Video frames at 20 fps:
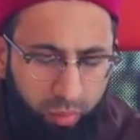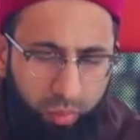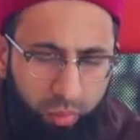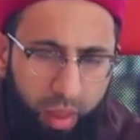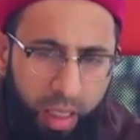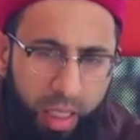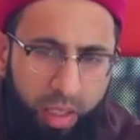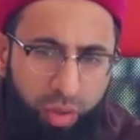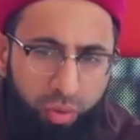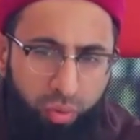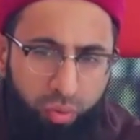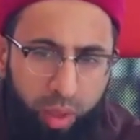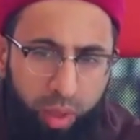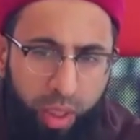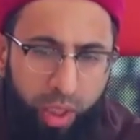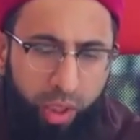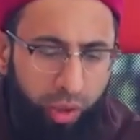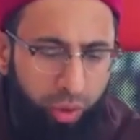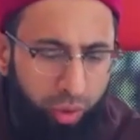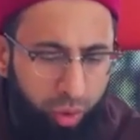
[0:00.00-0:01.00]
is
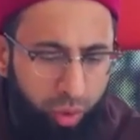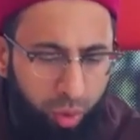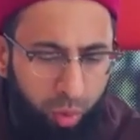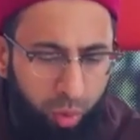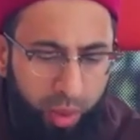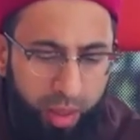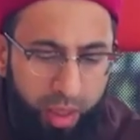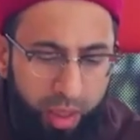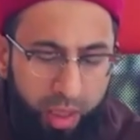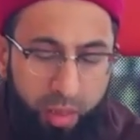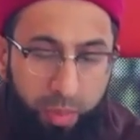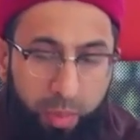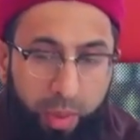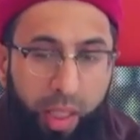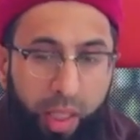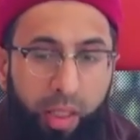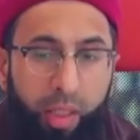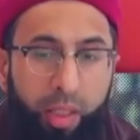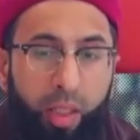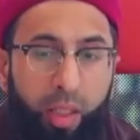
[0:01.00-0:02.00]
really to do with this
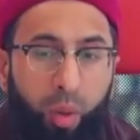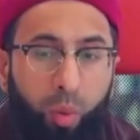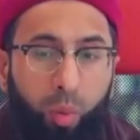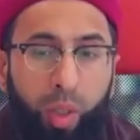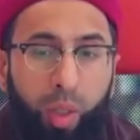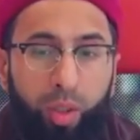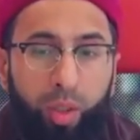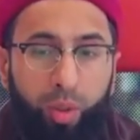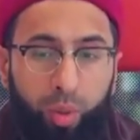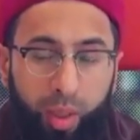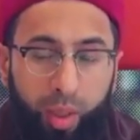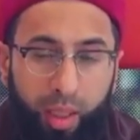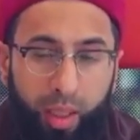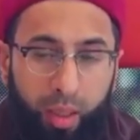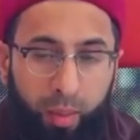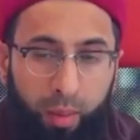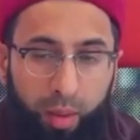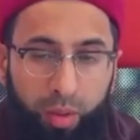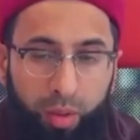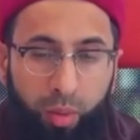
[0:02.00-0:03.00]
period that we're talking
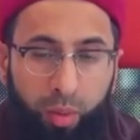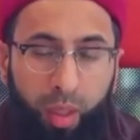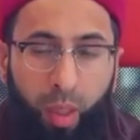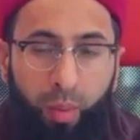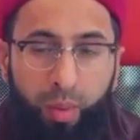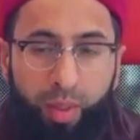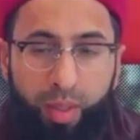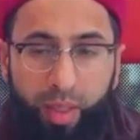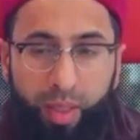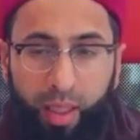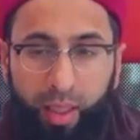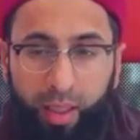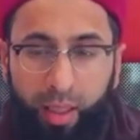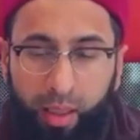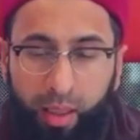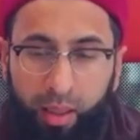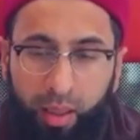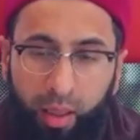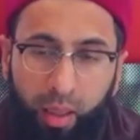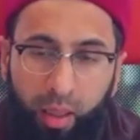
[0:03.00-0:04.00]
about. So when I was saying
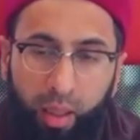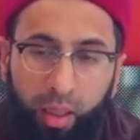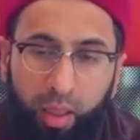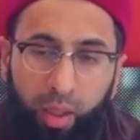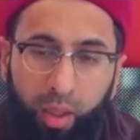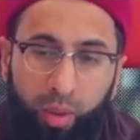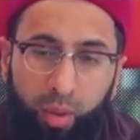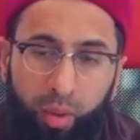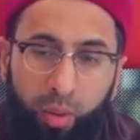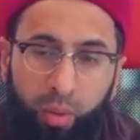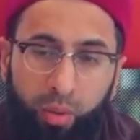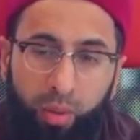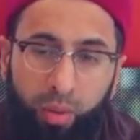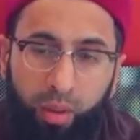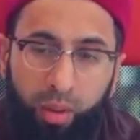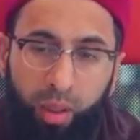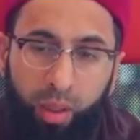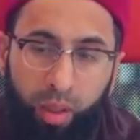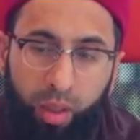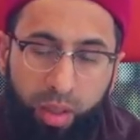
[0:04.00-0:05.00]
that,
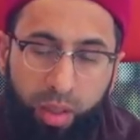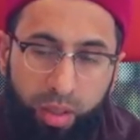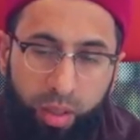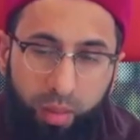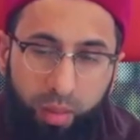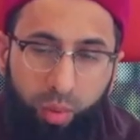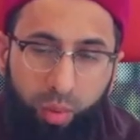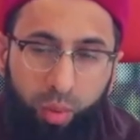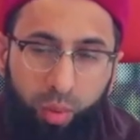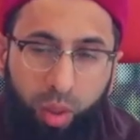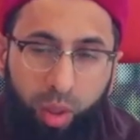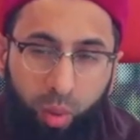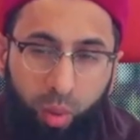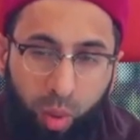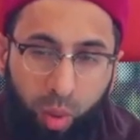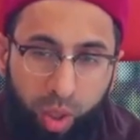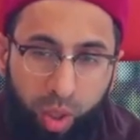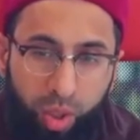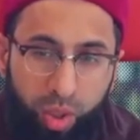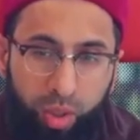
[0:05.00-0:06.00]
there are some who are
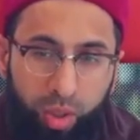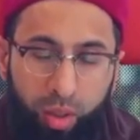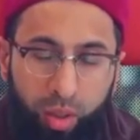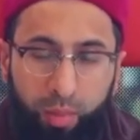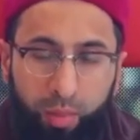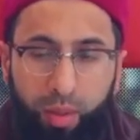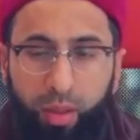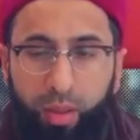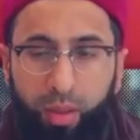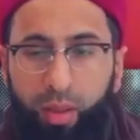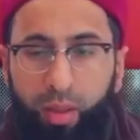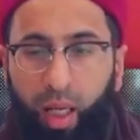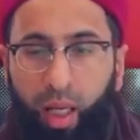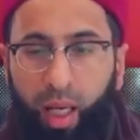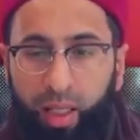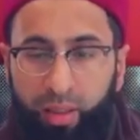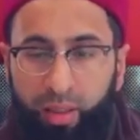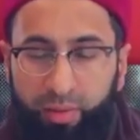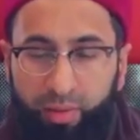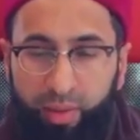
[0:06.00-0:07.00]
questionable
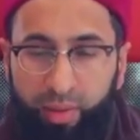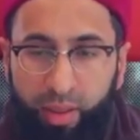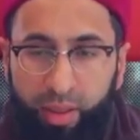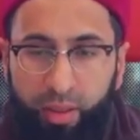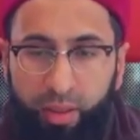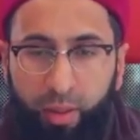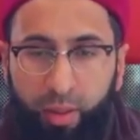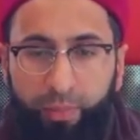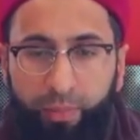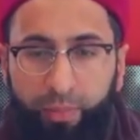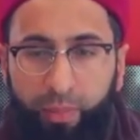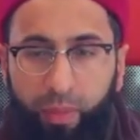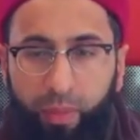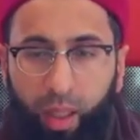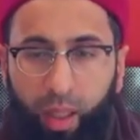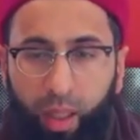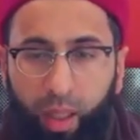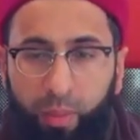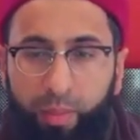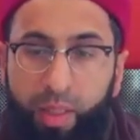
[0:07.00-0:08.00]
Hanafis,
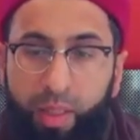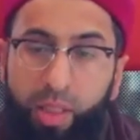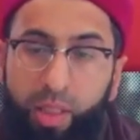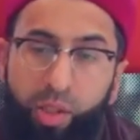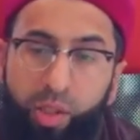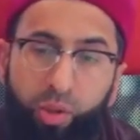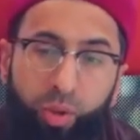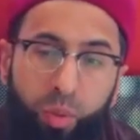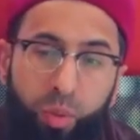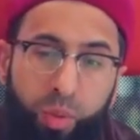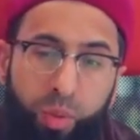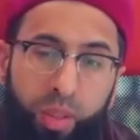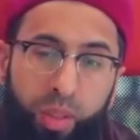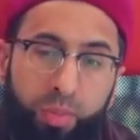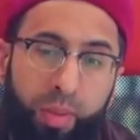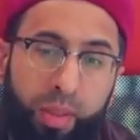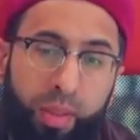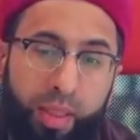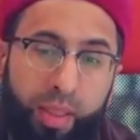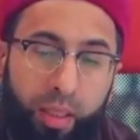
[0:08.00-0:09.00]
this is to do with this
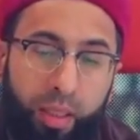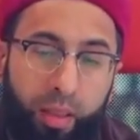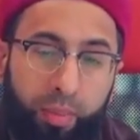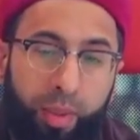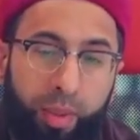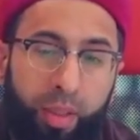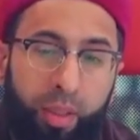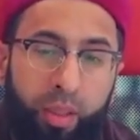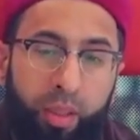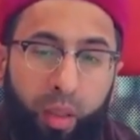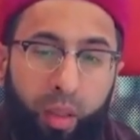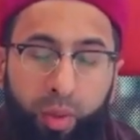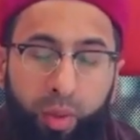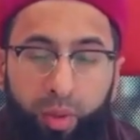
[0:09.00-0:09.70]
particular period that we're